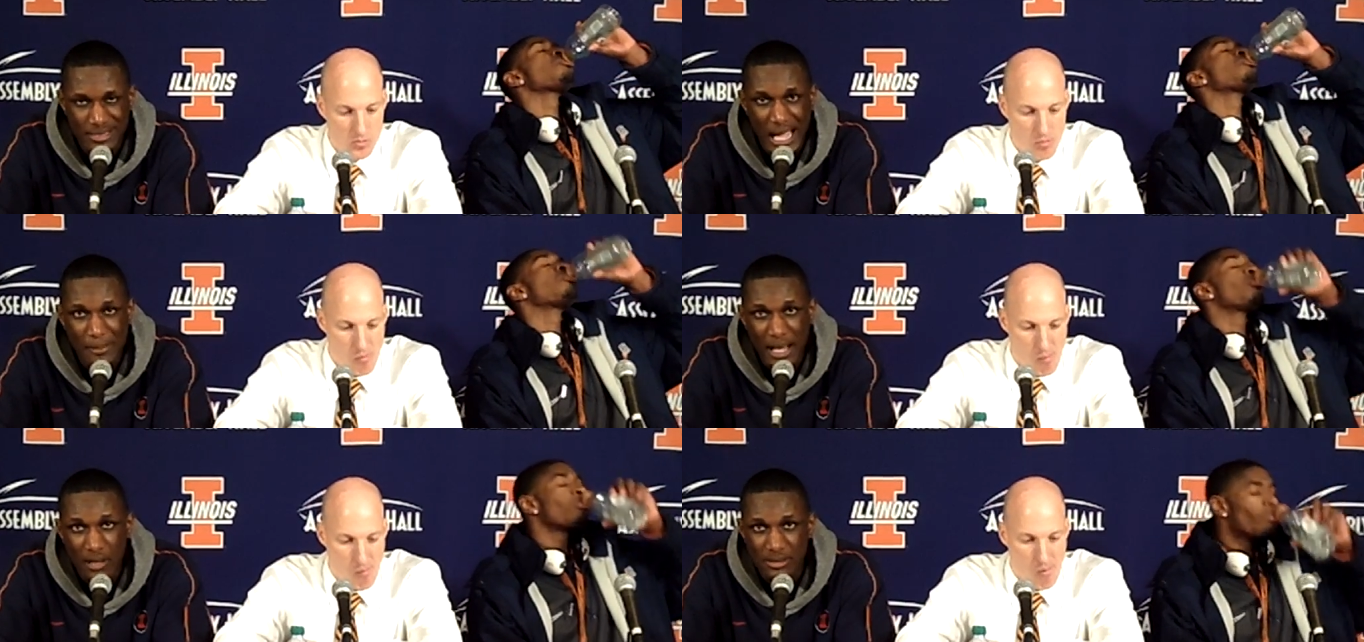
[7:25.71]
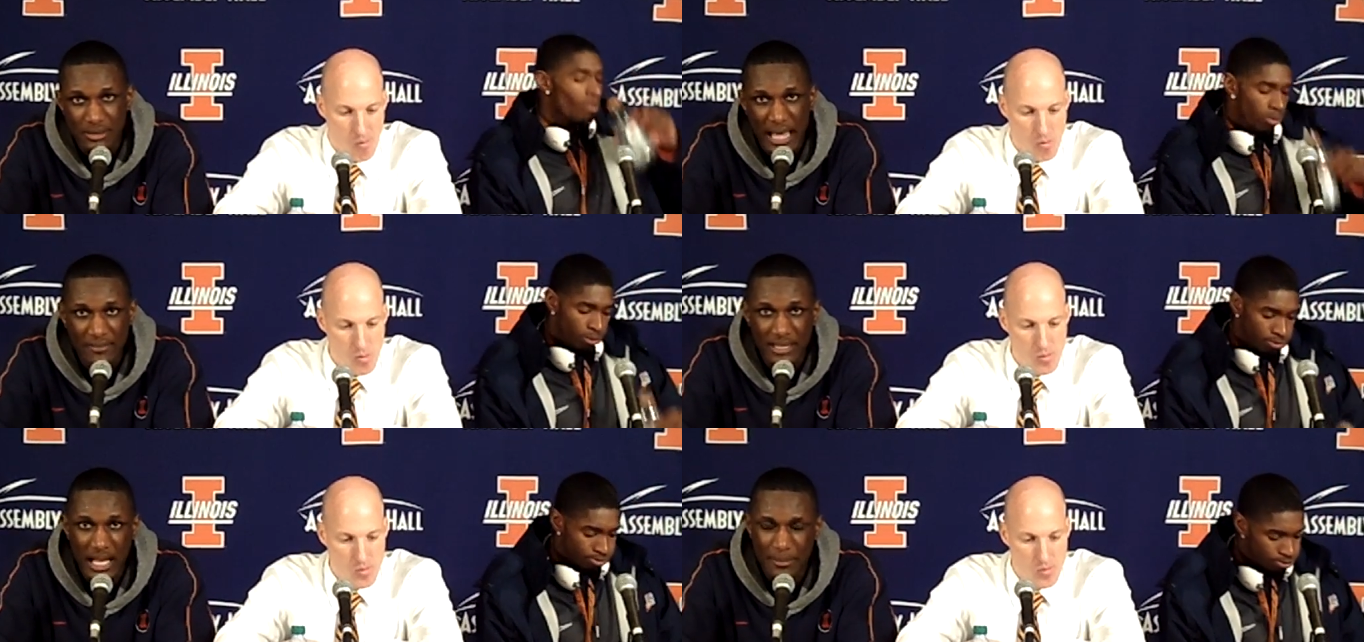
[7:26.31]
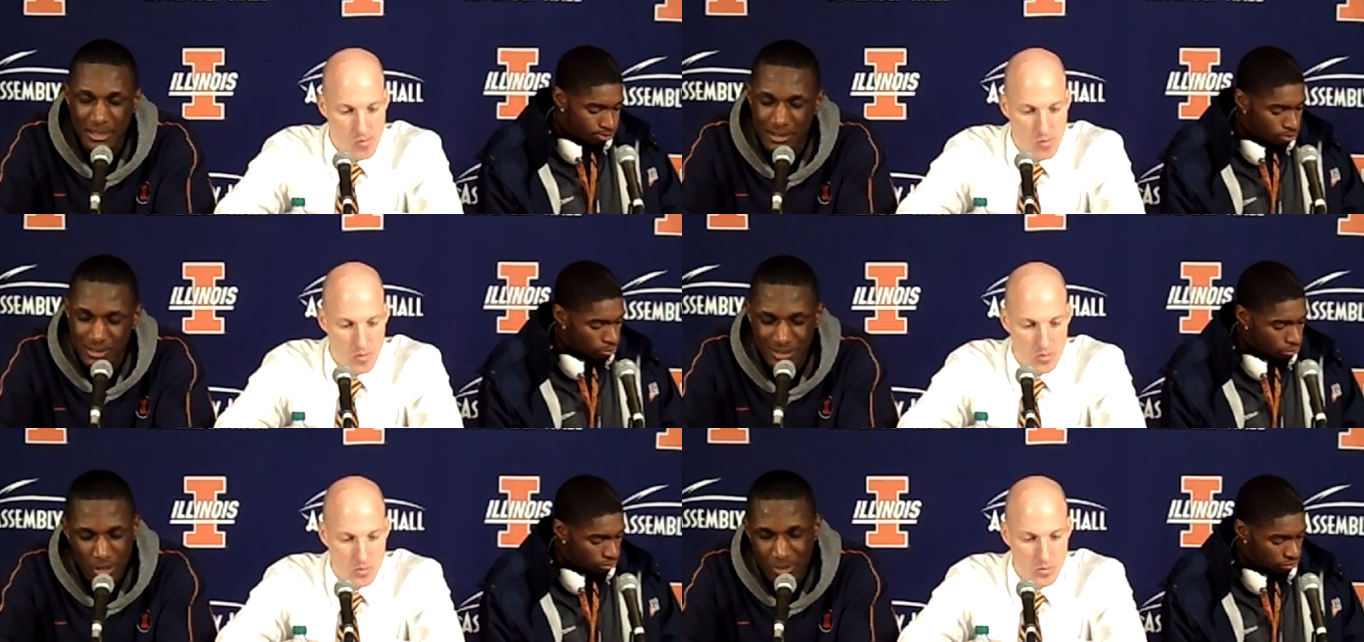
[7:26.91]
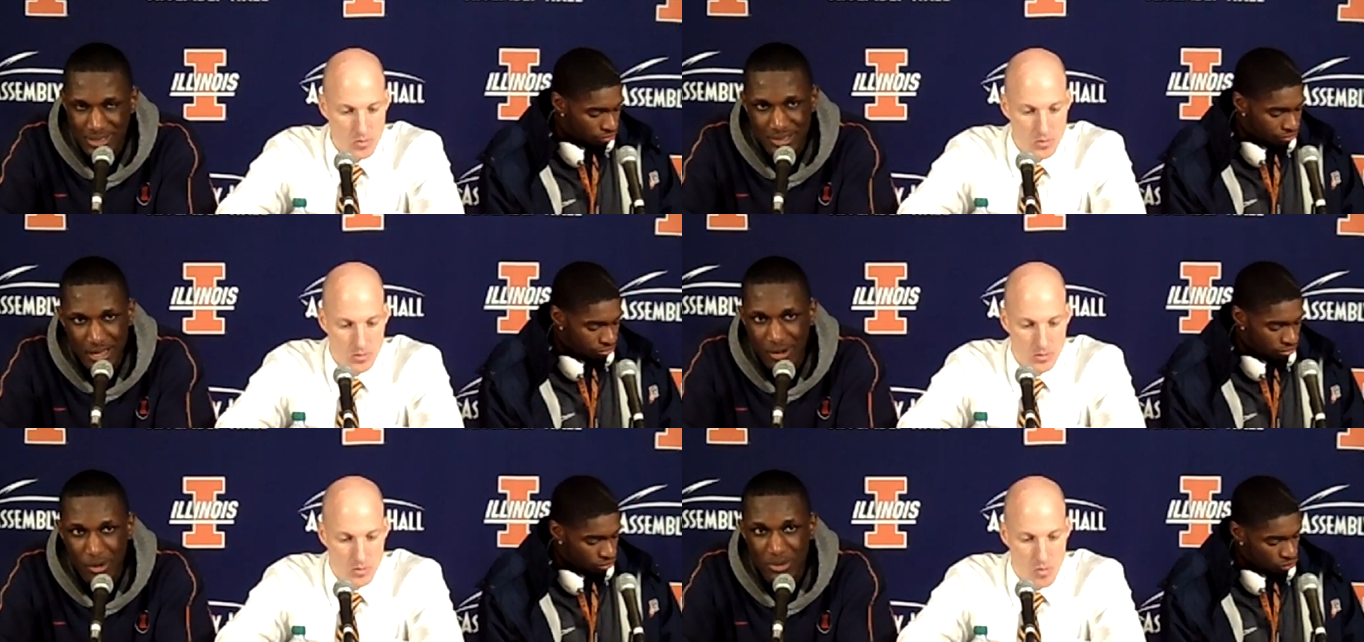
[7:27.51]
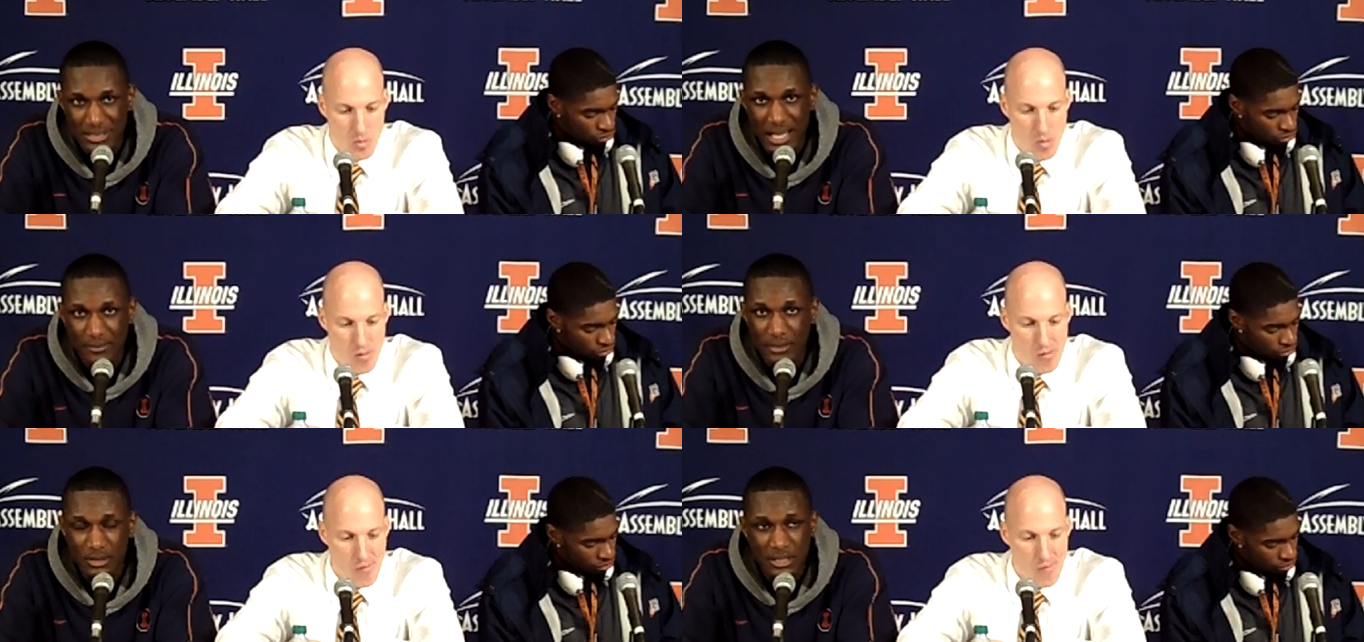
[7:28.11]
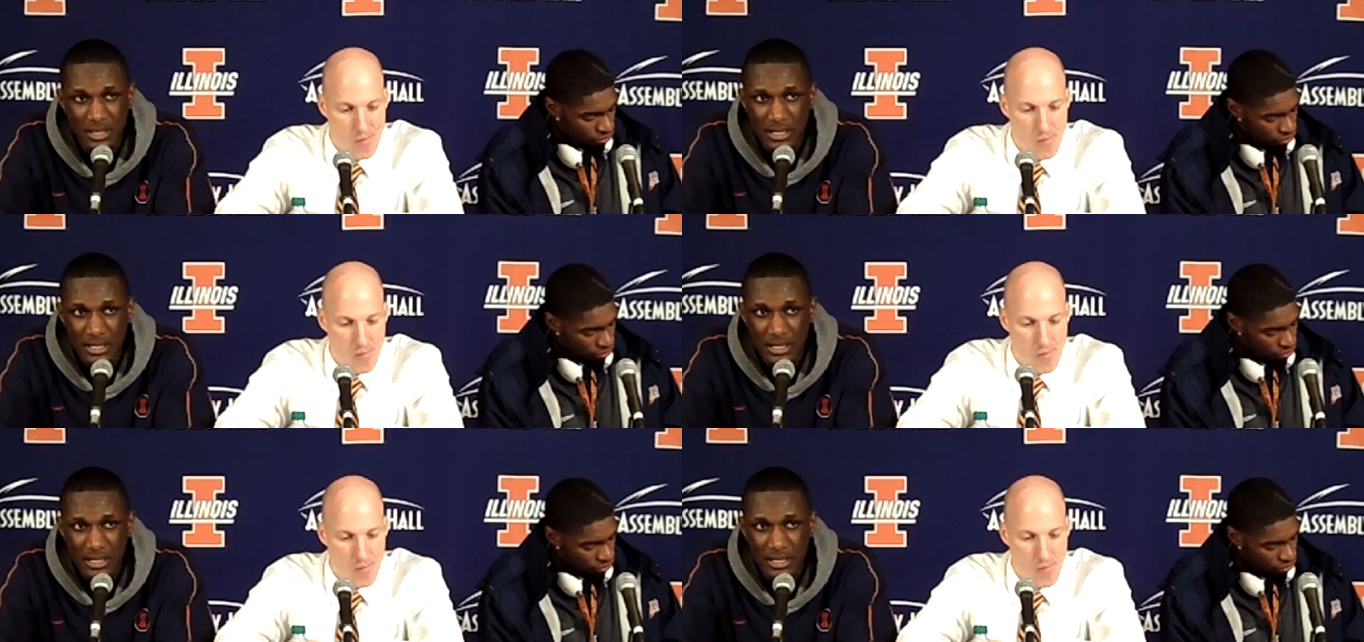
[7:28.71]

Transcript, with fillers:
Speaker 1: timeouts and halftime. He's always level.